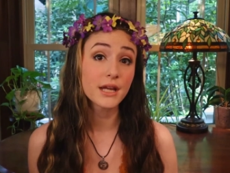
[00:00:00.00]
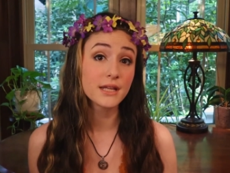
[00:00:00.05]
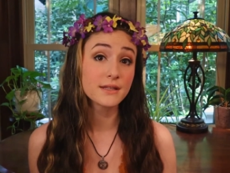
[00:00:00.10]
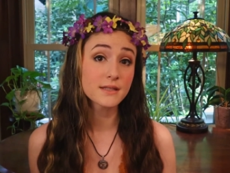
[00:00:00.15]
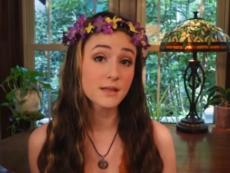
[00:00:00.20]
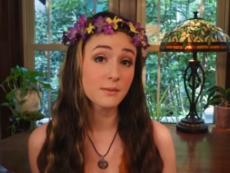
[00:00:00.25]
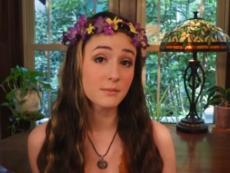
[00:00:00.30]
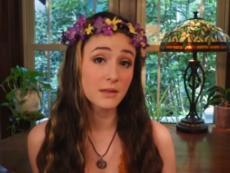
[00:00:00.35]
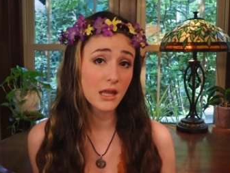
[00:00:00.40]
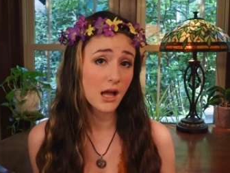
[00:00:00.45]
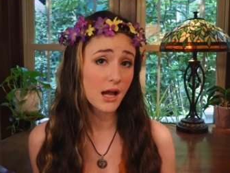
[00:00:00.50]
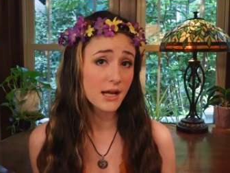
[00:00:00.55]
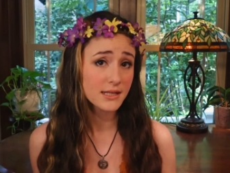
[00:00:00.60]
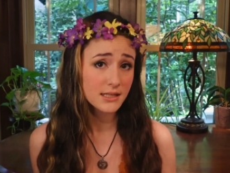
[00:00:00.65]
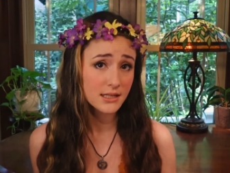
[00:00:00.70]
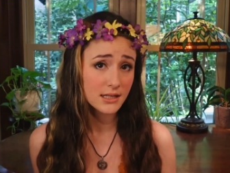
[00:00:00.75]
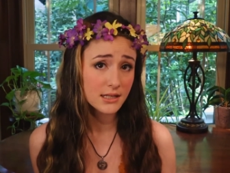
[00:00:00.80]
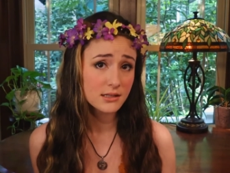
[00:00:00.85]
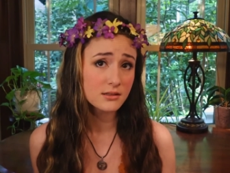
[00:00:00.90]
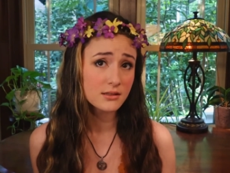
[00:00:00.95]
in some
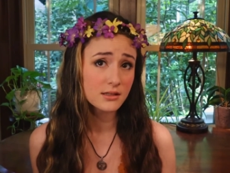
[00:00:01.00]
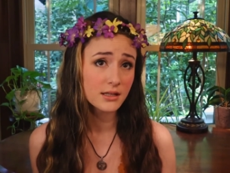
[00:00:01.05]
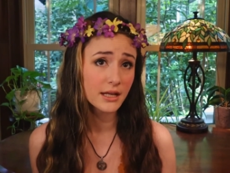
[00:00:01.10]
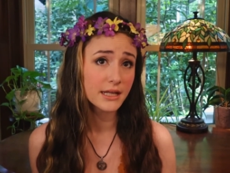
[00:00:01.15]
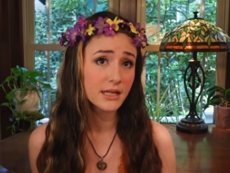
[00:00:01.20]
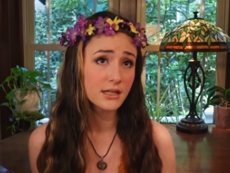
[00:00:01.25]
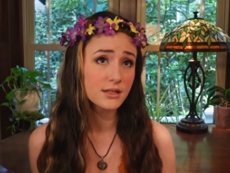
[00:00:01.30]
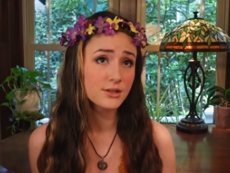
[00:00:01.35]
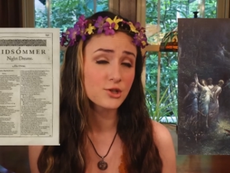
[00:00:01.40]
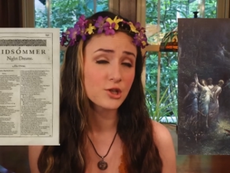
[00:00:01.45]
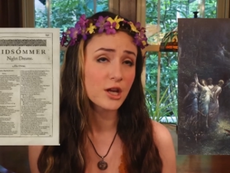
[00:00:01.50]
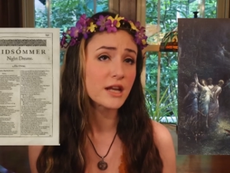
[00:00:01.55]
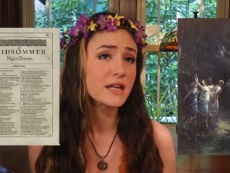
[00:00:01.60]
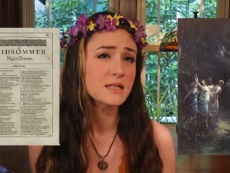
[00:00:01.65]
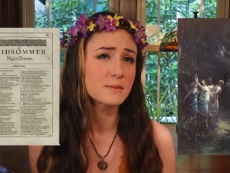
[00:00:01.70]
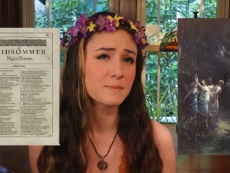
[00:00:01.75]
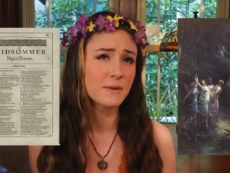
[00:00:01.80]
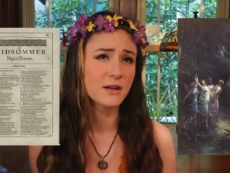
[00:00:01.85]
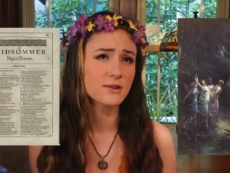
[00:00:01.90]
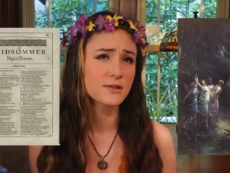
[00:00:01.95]
classics, like
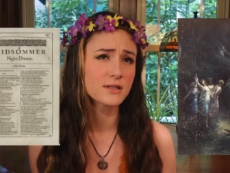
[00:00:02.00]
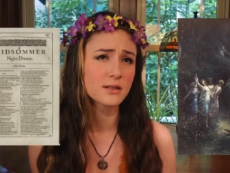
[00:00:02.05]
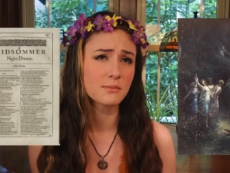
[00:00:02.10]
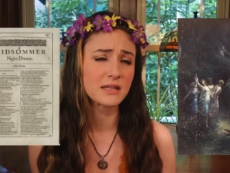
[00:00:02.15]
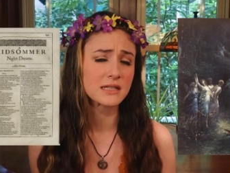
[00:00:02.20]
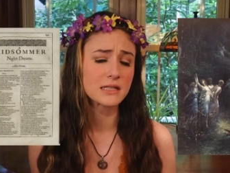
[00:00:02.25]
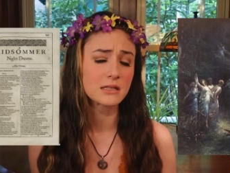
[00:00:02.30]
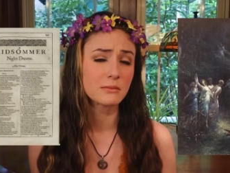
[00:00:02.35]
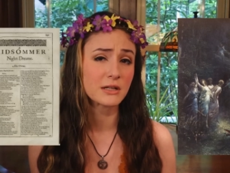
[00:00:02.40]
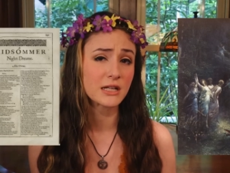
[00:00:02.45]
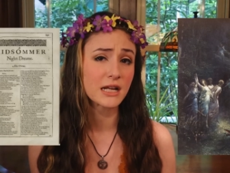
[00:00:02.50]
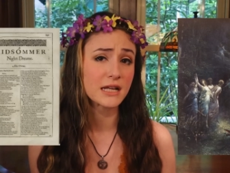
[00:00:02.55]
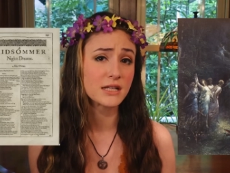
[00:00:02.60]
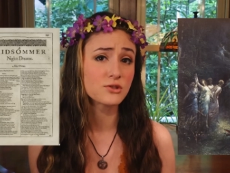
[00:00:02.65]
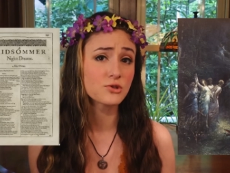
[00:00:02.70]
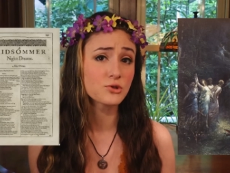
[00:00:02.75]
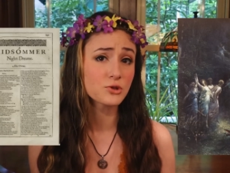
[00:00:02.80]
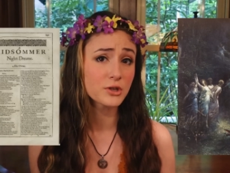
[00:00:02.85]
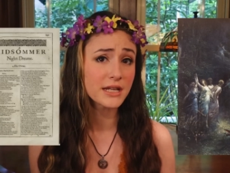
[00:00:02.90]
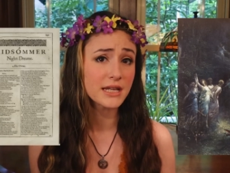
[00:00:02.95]
Shakespeare's A Midsummer
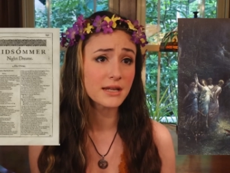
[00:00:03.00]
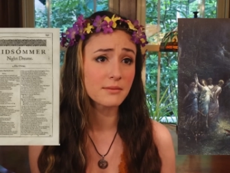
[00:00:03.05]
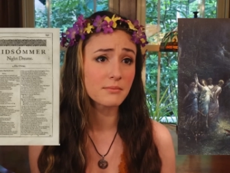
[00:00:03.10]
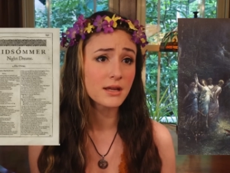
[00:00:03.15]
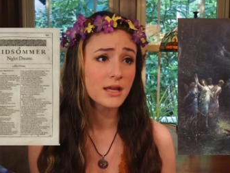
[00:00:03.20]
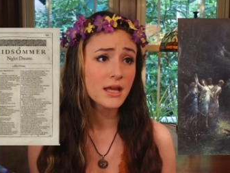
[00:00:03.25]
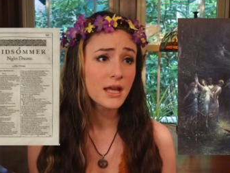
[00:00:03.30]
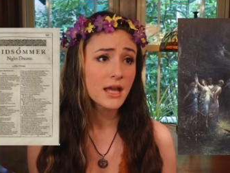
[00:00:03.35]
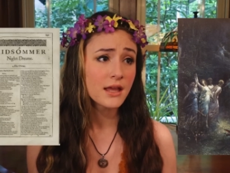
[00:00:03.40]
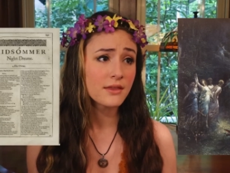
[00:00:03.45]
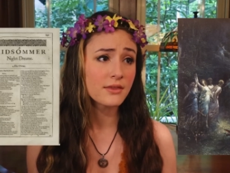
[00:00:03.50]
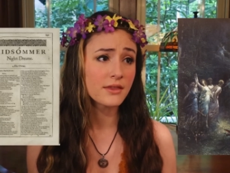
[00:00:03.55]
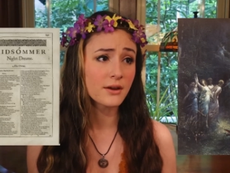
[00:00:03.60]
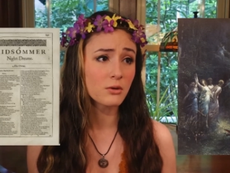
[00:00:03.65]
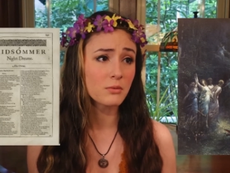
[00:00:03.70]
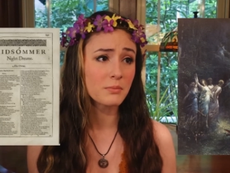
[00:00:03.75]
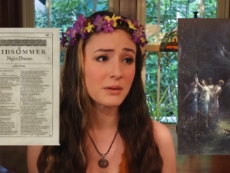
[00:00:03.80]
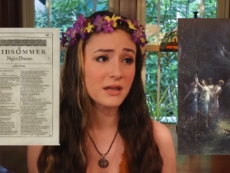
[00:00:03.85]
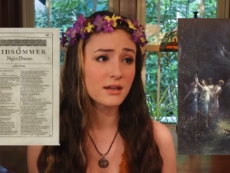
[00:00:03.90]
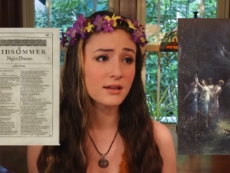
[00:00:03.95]
Night's Dream, there
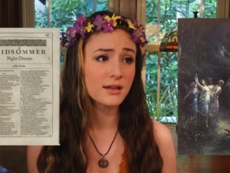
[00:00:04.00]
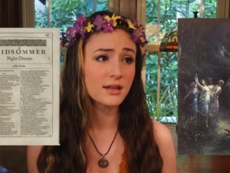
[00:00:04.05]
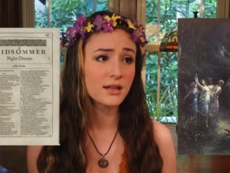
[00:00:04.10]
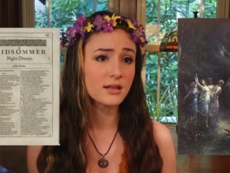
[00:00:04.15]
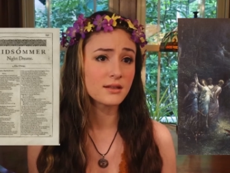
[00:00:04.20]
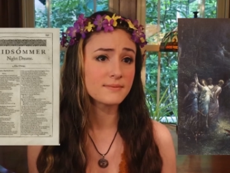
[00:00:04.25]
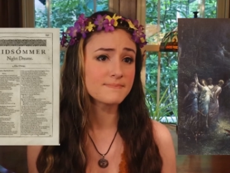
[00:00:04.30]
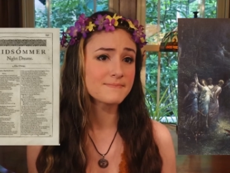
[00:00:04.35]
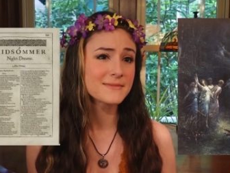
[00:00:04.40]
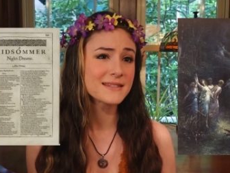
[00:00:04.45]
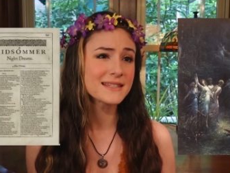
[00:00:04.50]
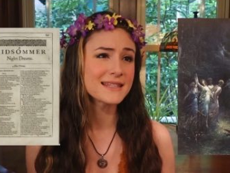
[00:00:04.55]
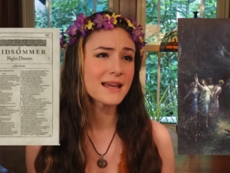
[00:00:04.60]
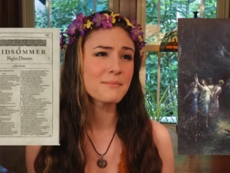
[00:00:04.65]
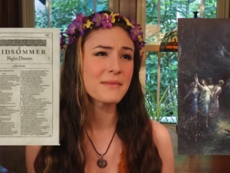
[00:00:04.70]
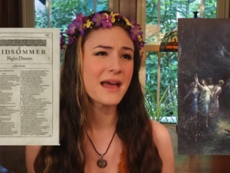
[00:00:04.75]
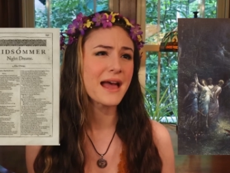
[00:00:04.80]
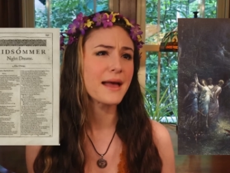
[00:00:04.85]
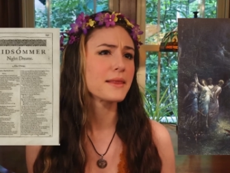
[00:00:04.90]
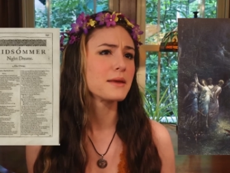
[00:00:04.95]
would be
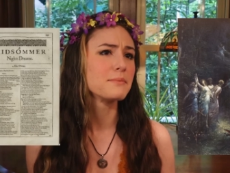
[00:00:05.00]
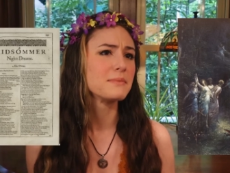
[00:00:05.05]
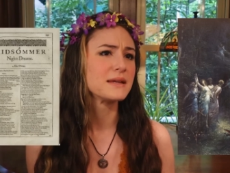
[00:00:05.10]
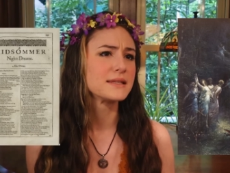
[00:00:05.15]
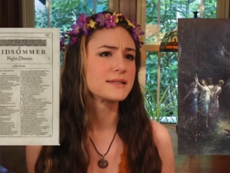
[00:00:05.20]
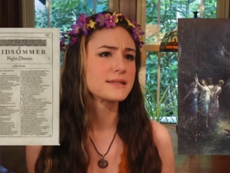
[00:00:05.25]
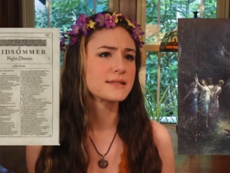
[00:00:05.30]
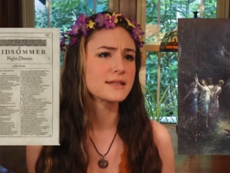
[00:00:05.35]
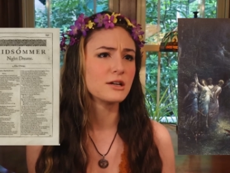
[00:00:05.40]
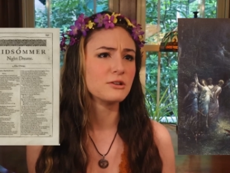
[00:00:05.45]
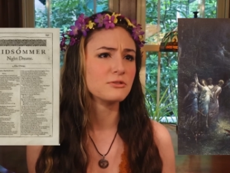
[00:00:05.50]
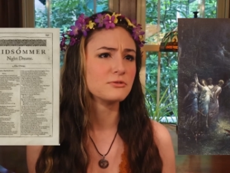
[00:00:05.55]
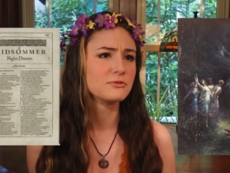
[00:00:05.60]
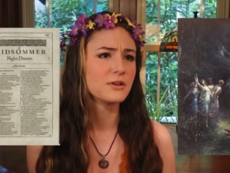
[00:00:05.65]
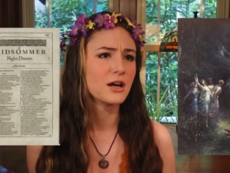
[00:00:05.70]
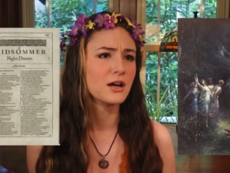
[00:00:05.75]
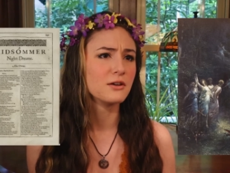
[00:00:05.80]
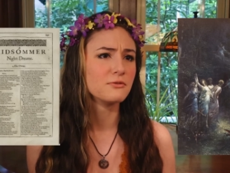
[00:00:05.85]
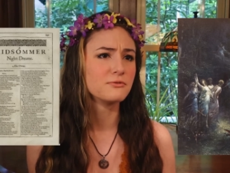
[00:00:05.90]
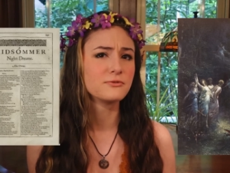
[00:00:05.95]
some elements of,
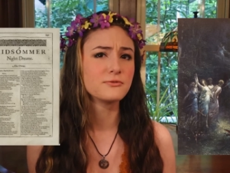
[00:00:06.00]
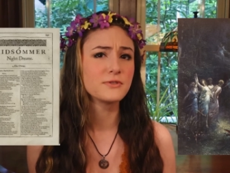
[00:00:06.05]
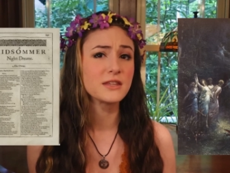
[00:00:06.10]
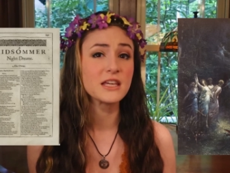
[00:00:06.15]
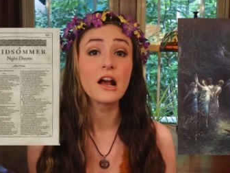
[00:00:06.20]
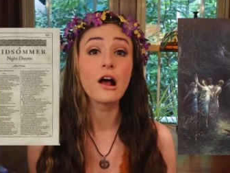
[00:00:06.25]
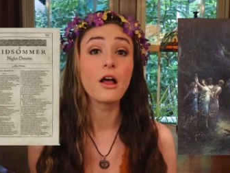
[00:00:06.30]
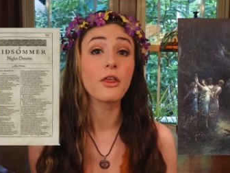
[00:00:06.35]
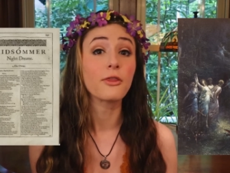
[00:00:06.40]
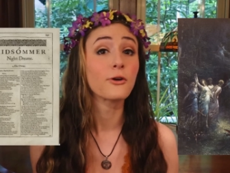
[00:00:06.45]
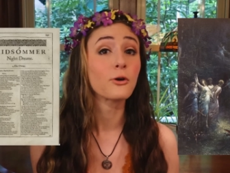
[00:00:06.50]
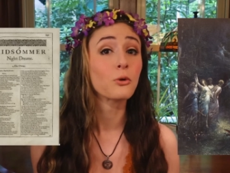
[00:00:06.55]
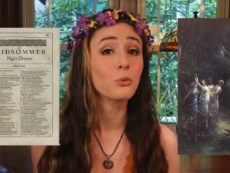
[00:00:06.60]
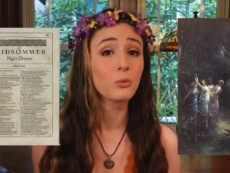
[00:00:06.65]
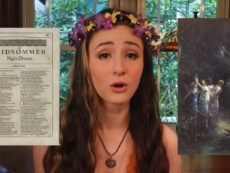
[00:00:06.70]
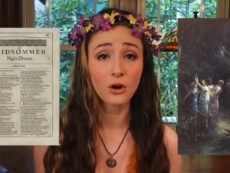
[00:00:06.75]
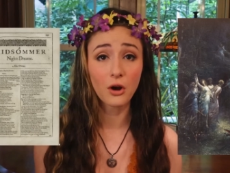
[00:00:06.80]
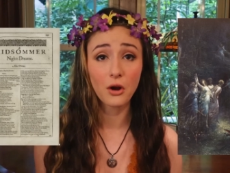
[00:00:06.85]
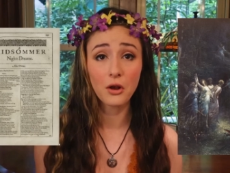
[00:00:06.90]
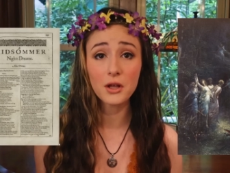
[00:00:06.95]
of the other
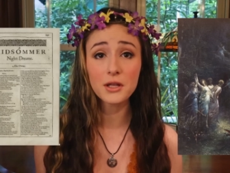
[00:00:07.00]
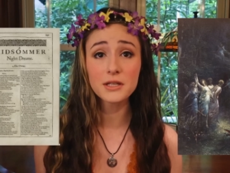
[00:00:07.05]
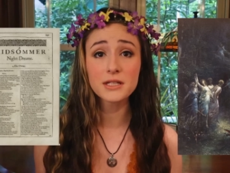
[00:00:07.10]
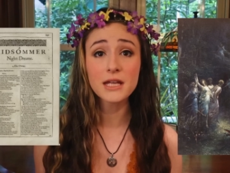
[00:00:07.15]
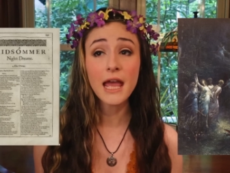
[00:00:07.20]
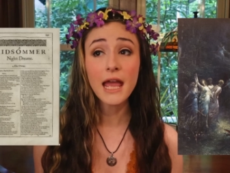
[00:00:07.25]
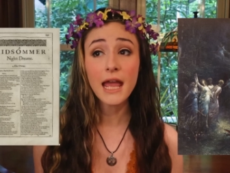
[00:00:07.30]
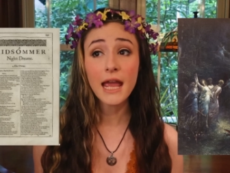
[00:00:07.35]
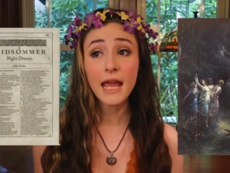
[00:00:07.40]
world,